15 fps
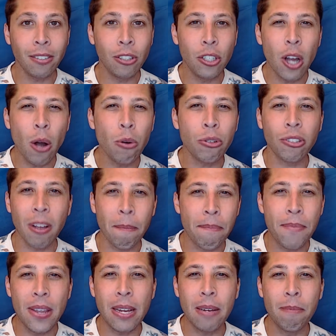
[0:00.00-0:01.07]
know
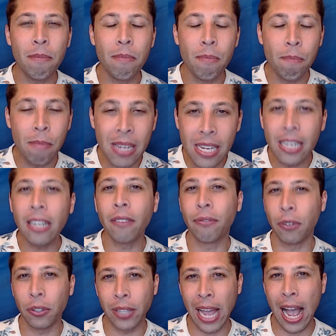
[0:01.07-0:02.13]
something
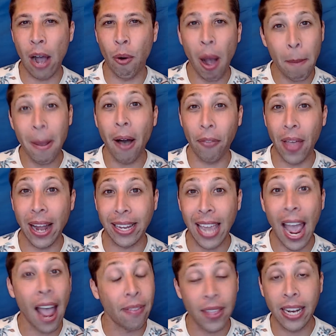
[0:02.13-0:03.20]
meaningful now about that
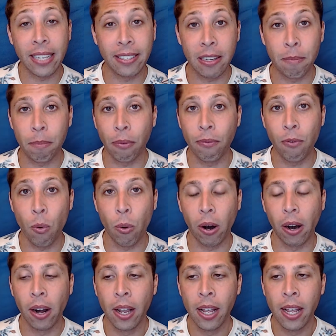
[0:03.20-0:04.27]
cat that I didn't before.